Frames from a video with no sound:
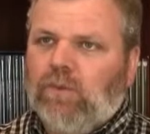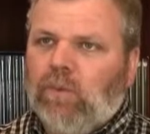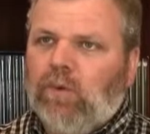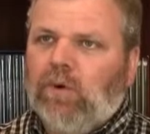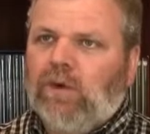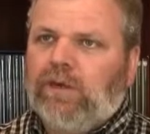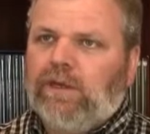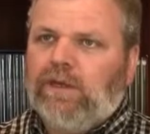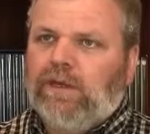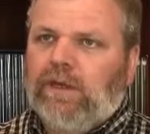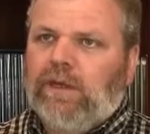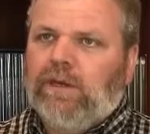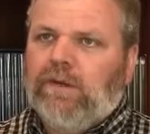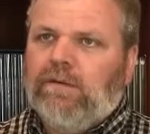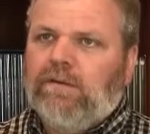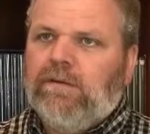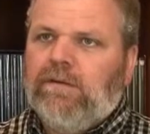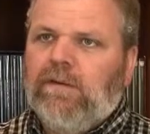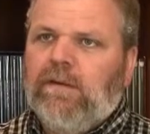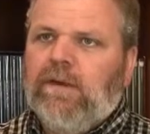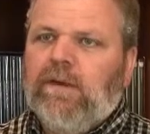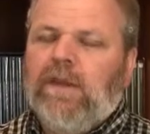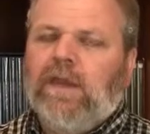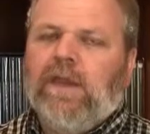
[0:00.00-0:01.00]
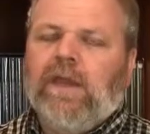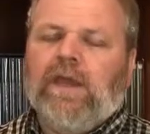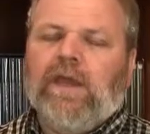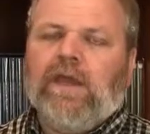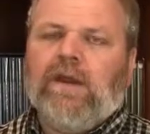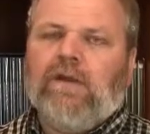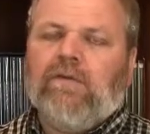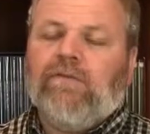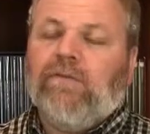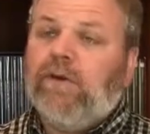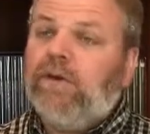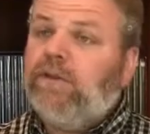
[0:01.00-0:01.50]
work in
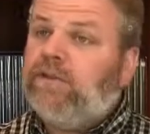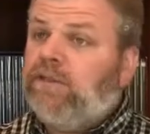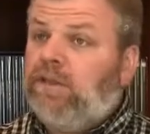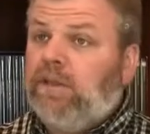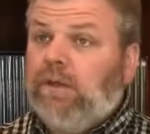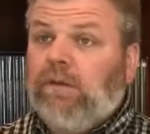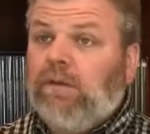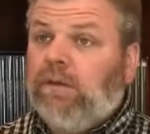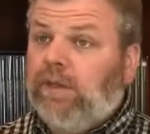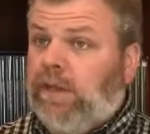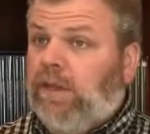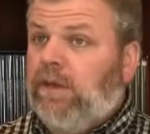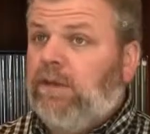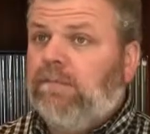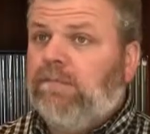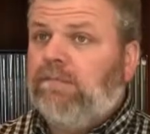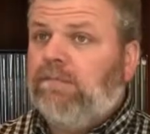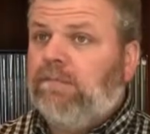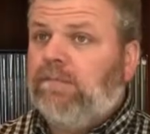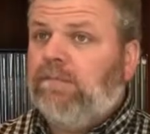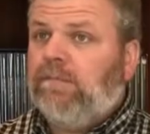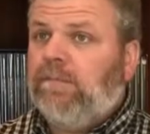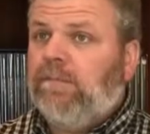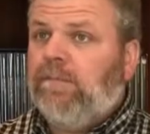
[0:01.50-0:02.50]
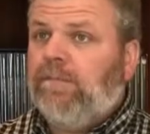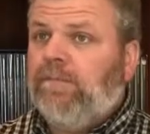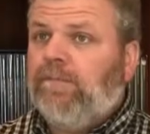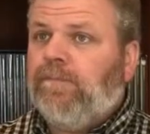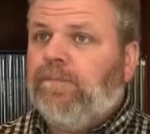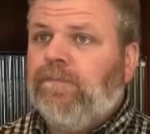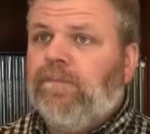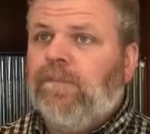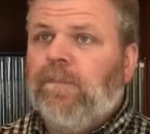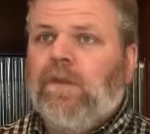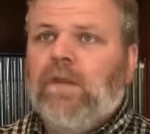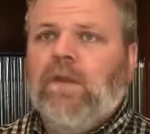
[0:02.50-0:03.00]
and are very skilled in.
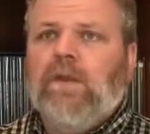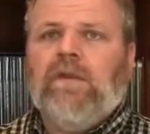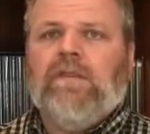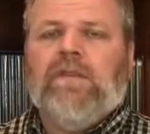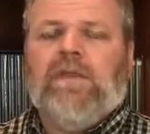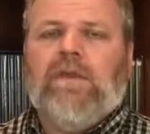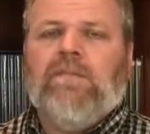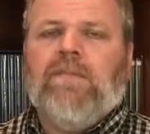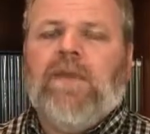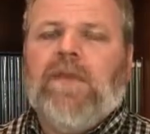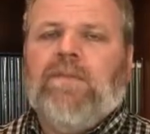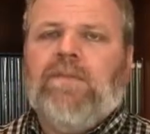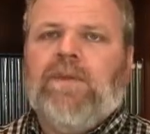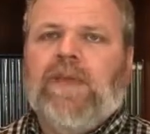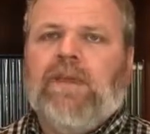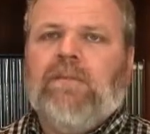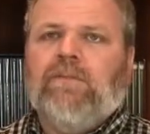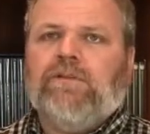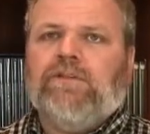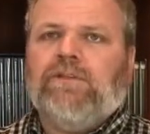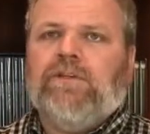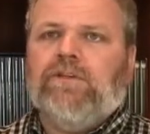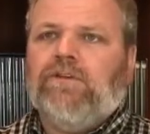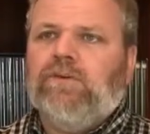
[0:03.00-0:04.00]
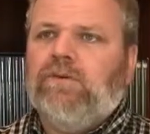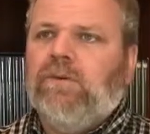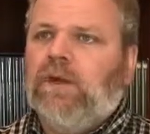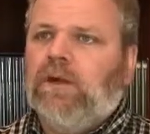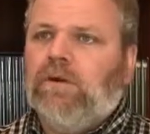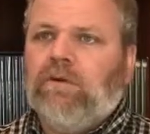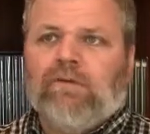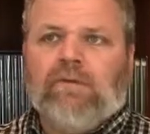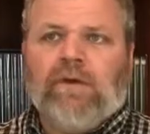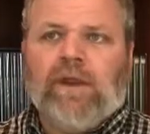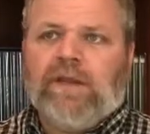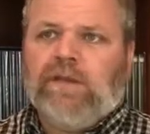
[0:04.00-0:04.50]
They may be able to do a
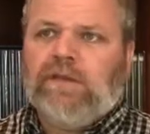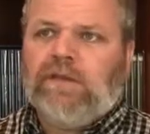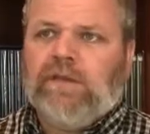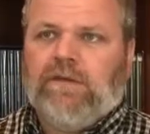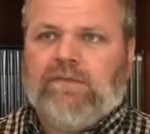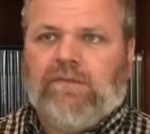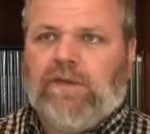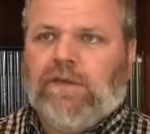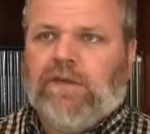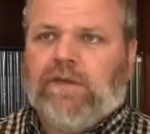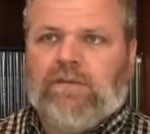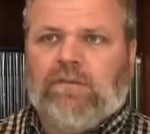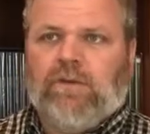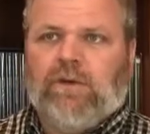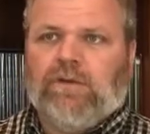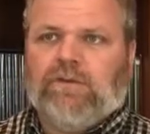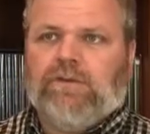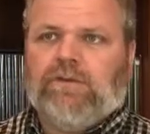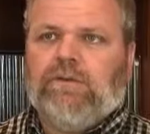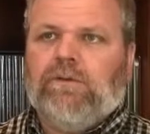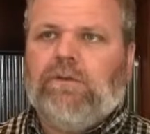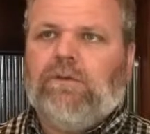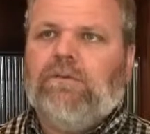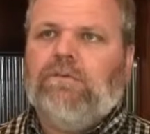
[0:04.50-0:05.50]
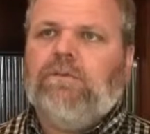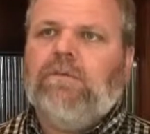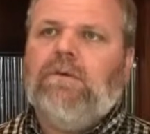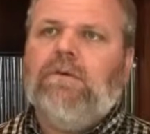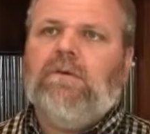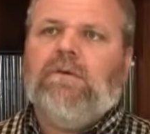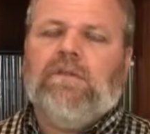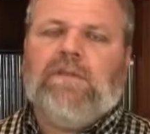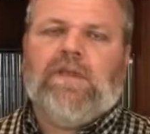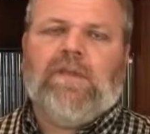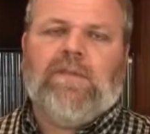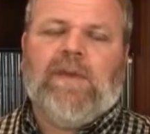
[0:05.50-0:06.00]
great TV commercial.
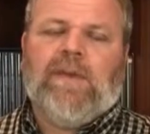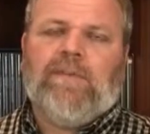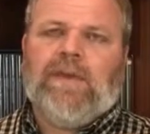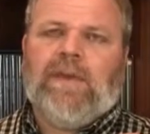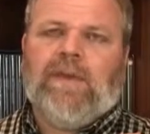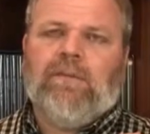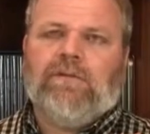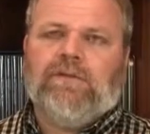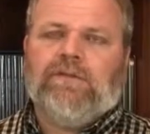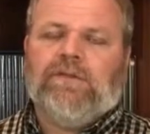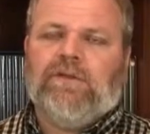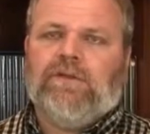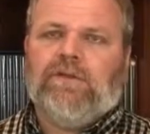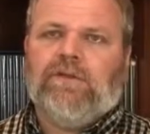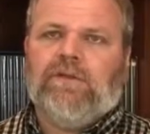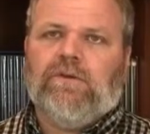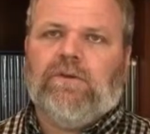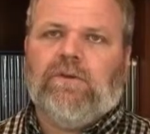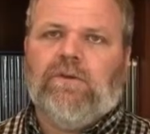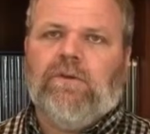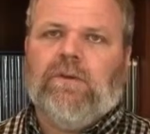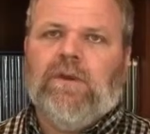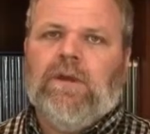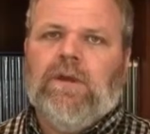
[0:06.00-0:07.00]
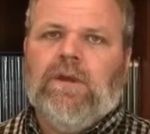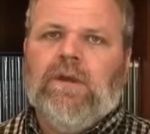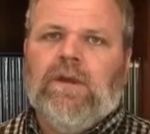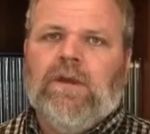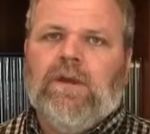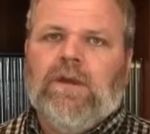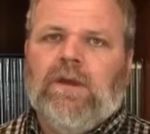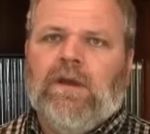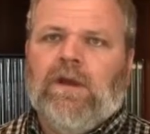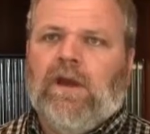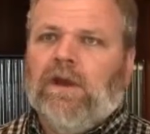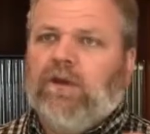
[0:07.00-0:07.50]
They may be able to do
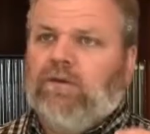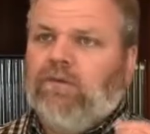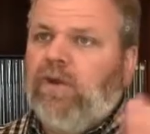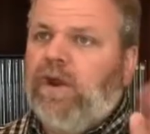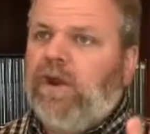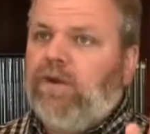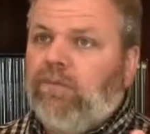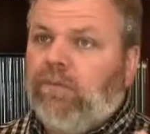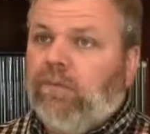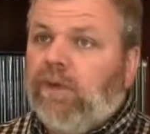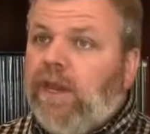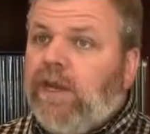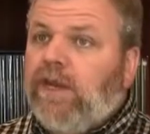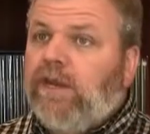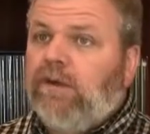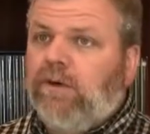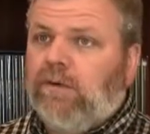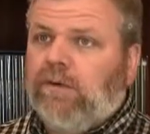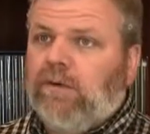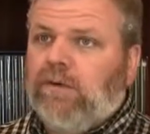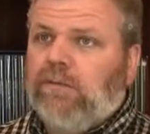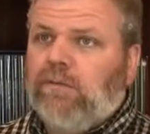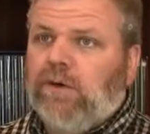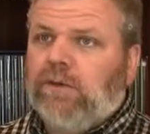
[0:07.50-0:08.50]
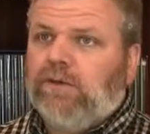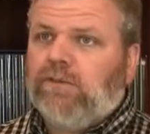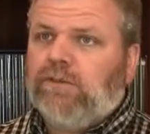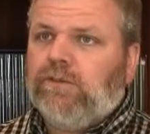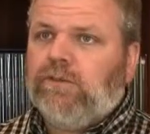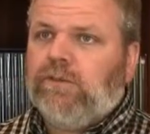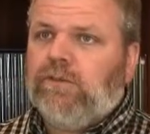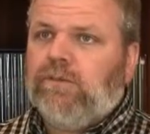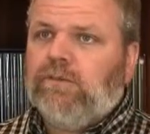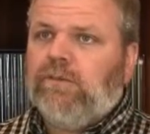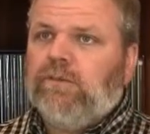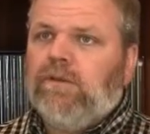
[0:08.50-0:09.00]
a great radio
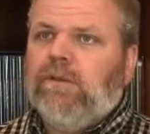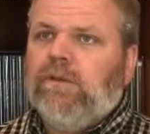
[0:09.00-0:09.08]
commercial.